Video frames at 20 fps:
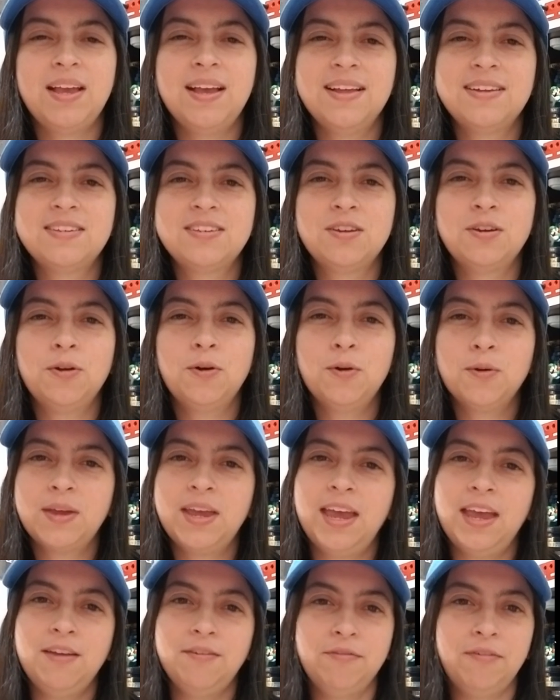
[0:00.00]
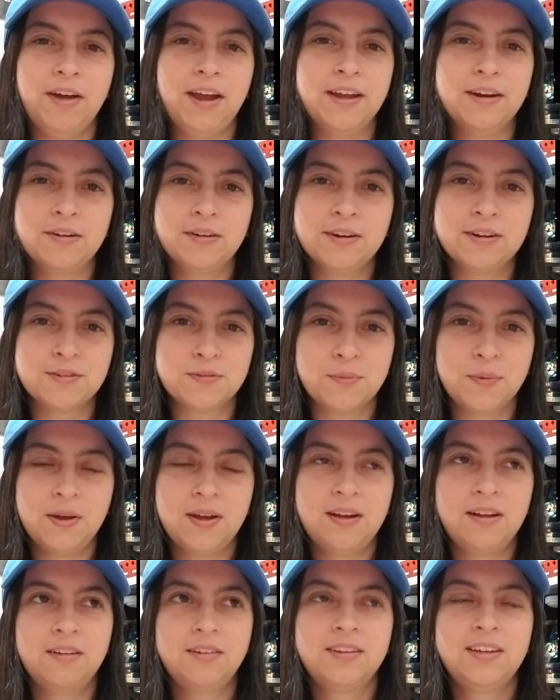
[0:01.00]
it's an okay fighter as
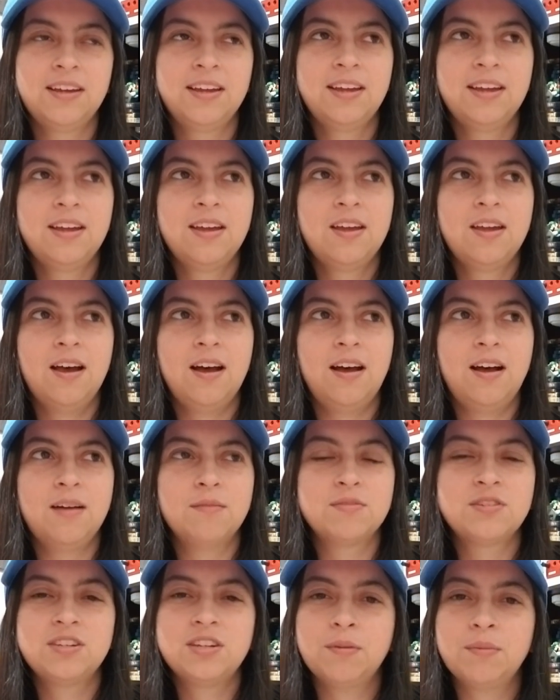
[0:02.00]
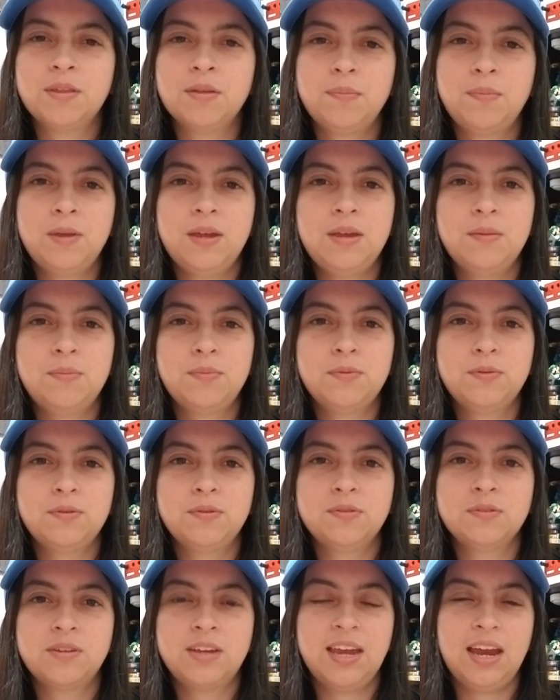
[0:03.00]
well. Some of the
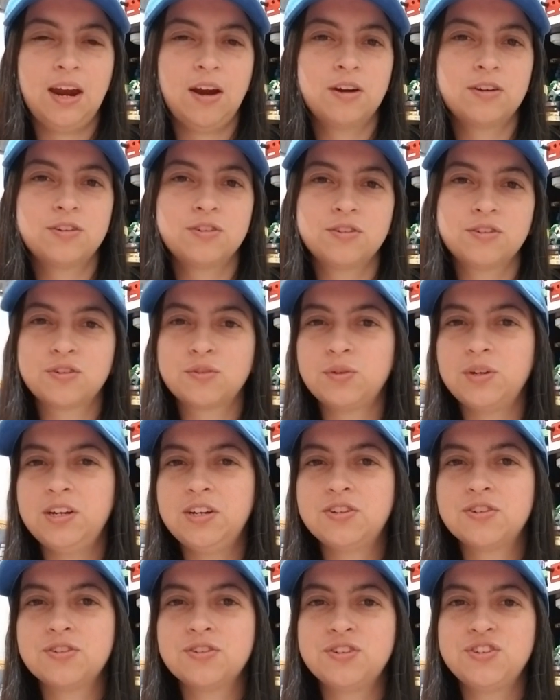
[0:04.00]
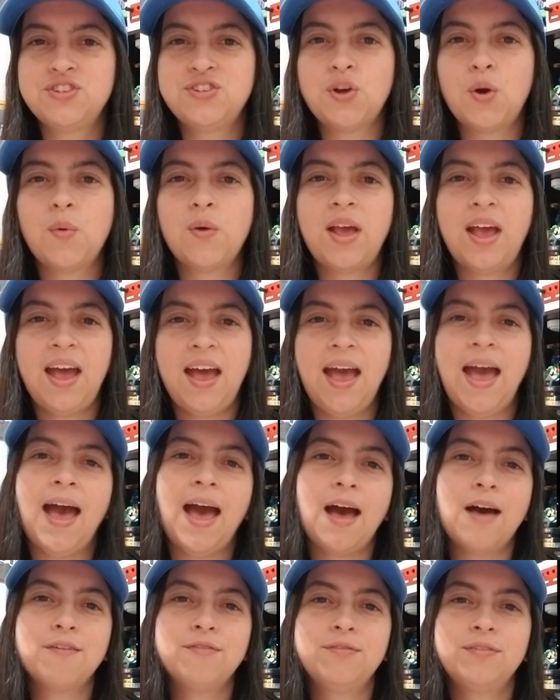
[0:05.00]
people, characters, creatures don't
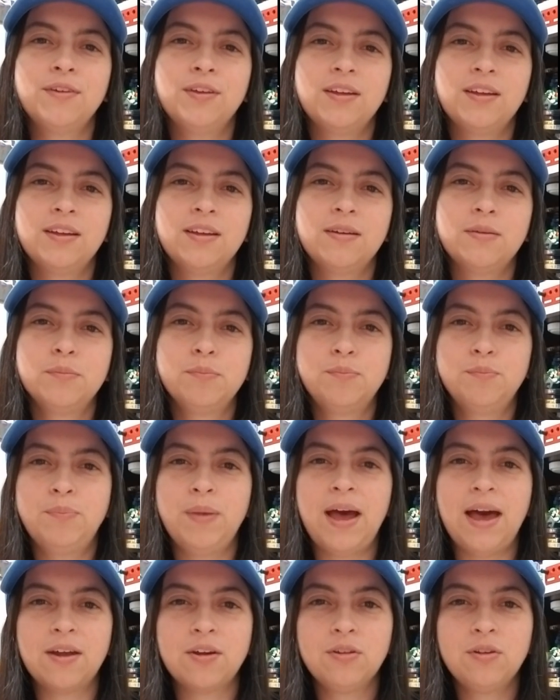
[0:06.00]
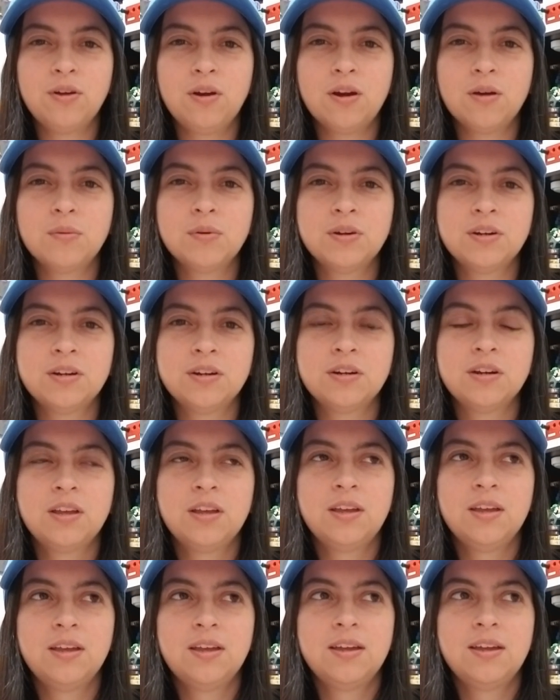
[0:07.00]
have battle armor,
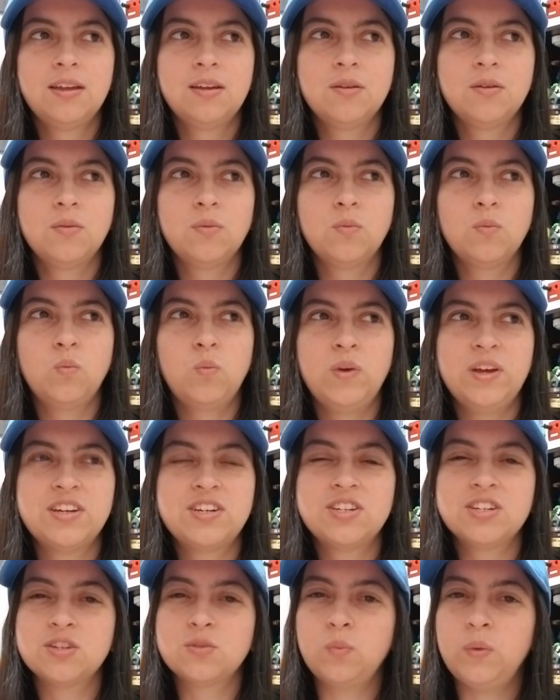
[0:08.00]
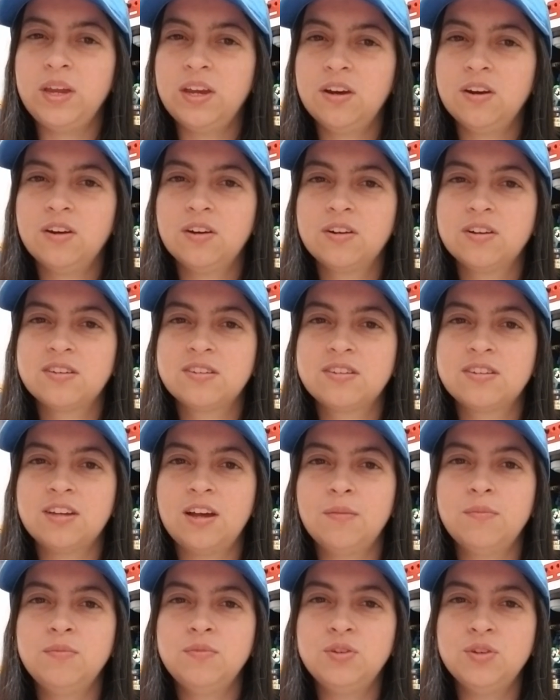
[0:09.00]
which is weird.
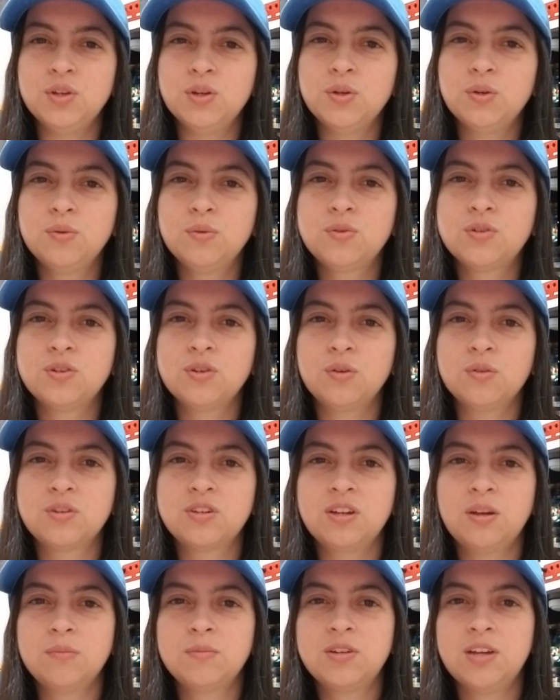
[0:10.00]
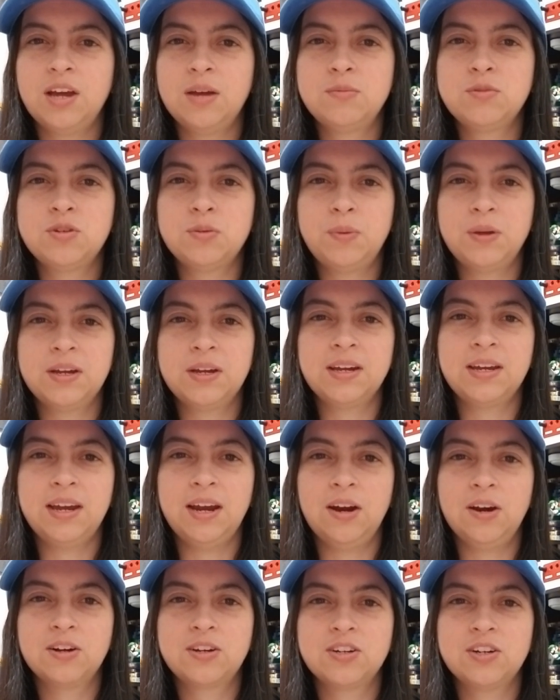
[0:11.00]
Some do, so sometimes you'll pick a
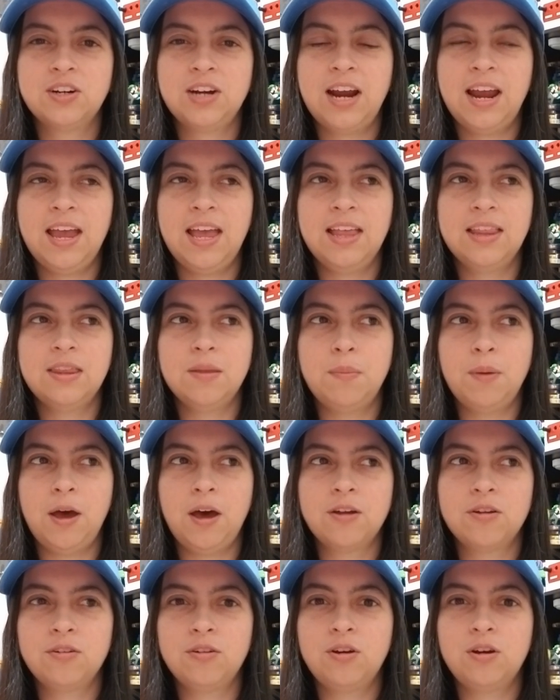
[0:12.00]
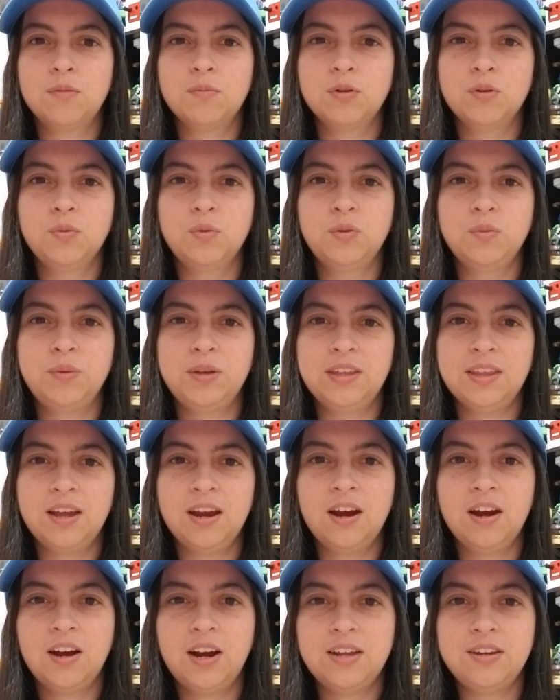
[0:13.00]
character and the battle armor will be
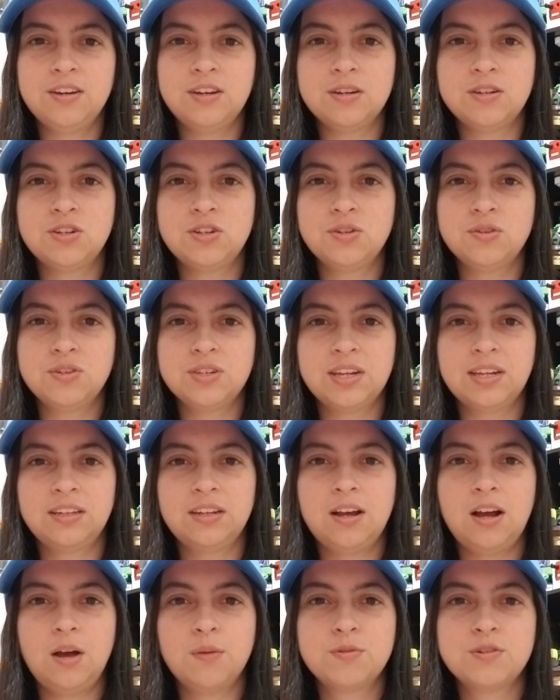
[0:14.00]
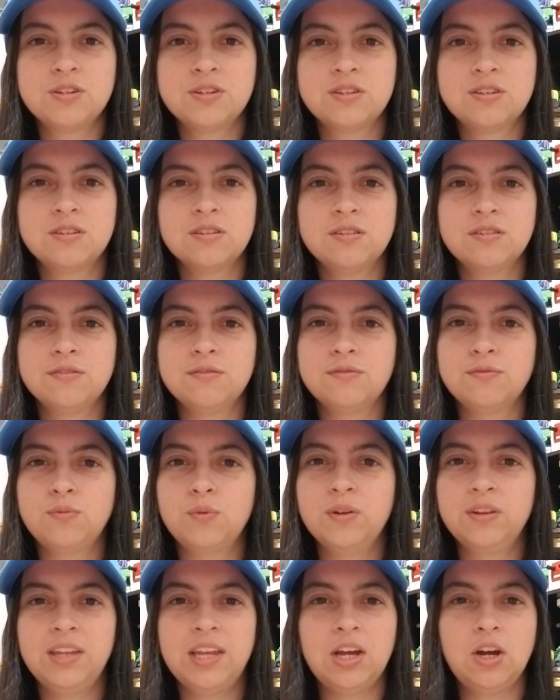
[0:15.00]
there, and you can choose like the options of
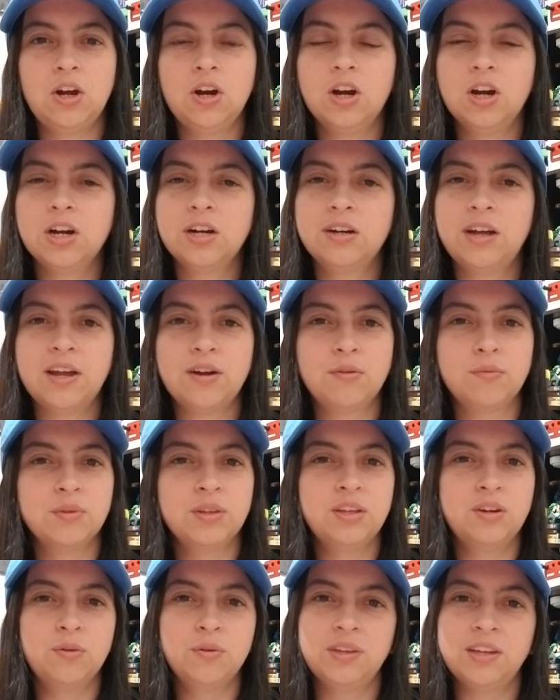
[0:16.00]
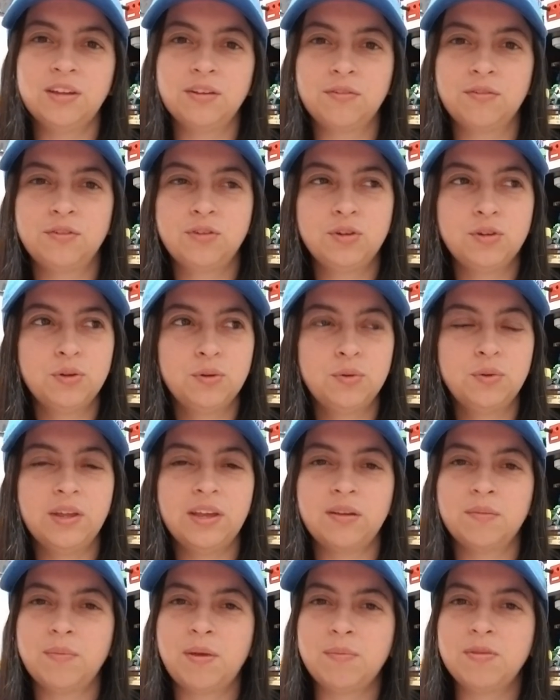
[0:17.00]
what they are. I don't really know what they do,
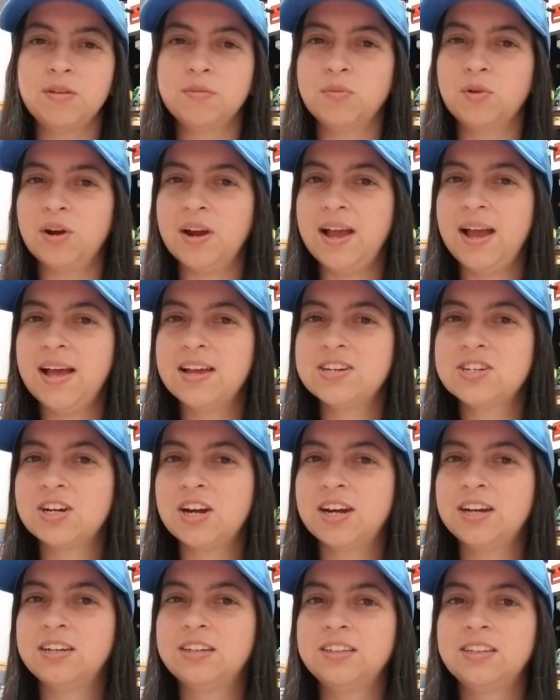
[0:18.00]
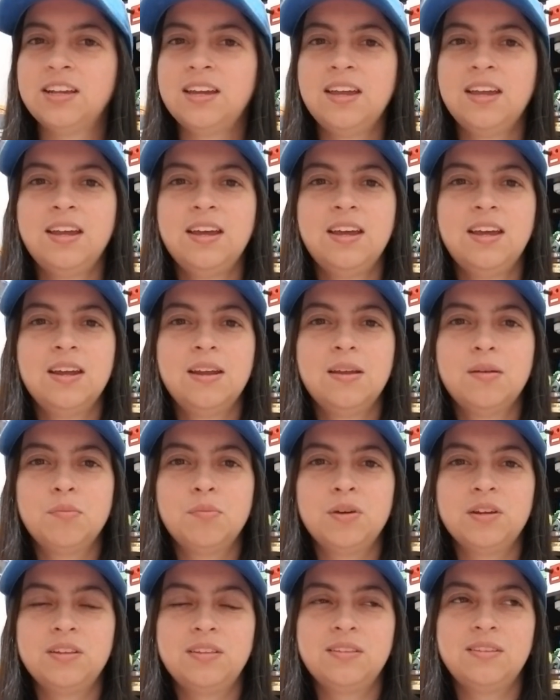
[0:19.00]
like maybe they're more agile,
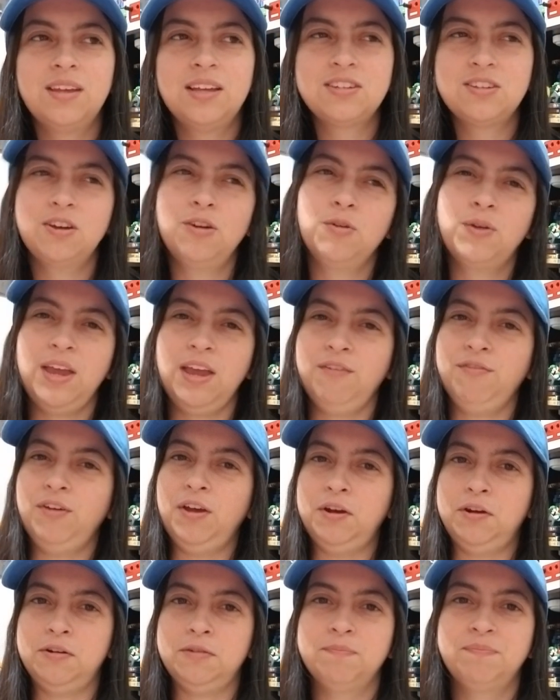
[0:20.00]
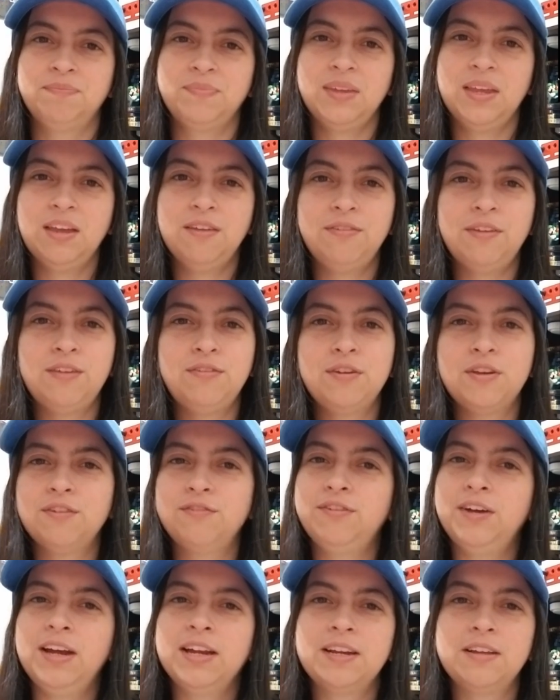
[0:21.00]
but it's an okay fighter. If you can
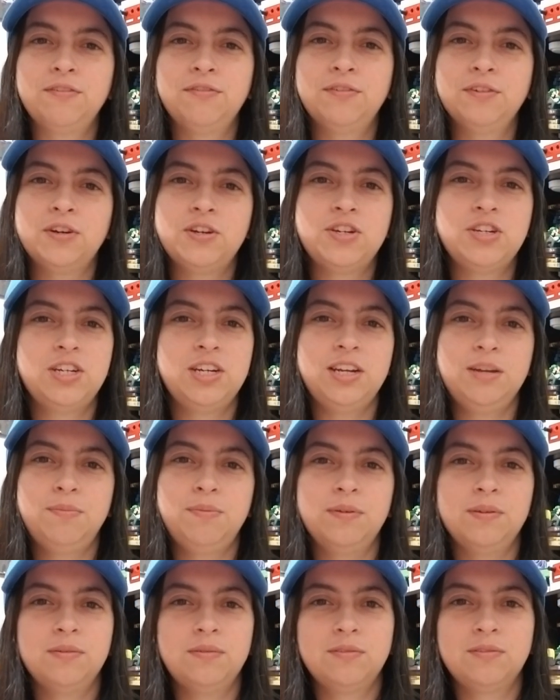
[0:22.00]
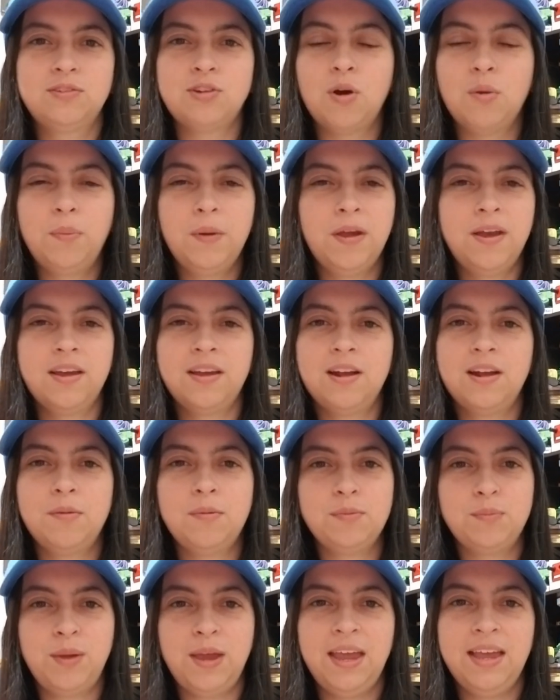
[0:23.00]
find it for cheap, don't pick it
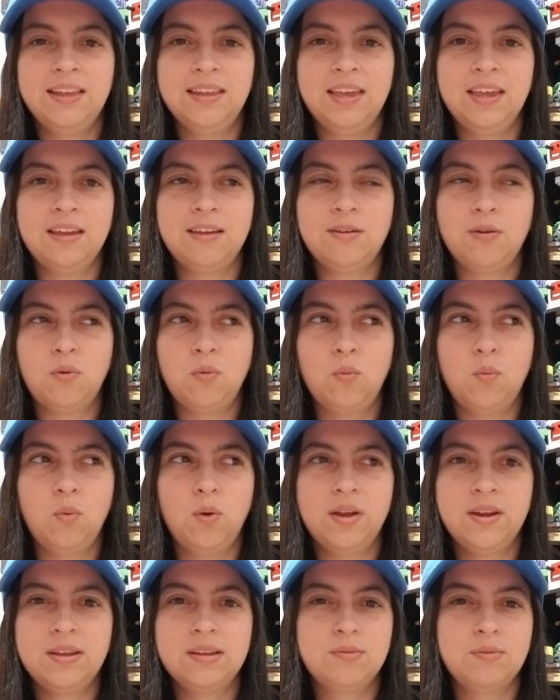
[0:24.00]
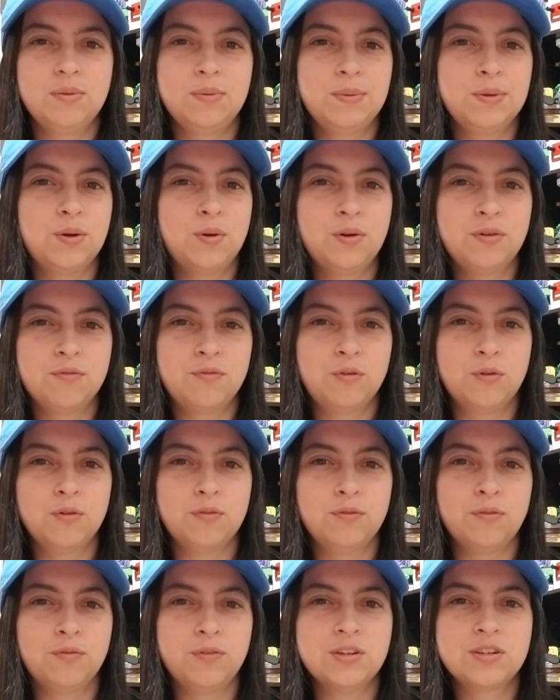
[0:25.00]
up and pay like what it would be going for
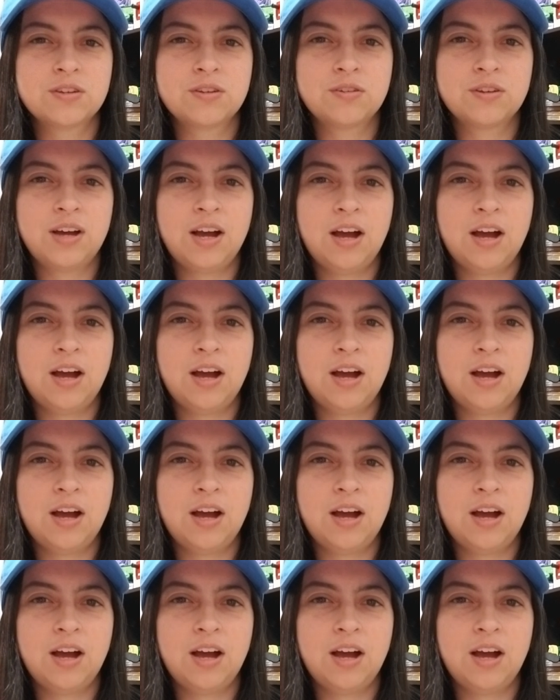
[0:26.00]
physical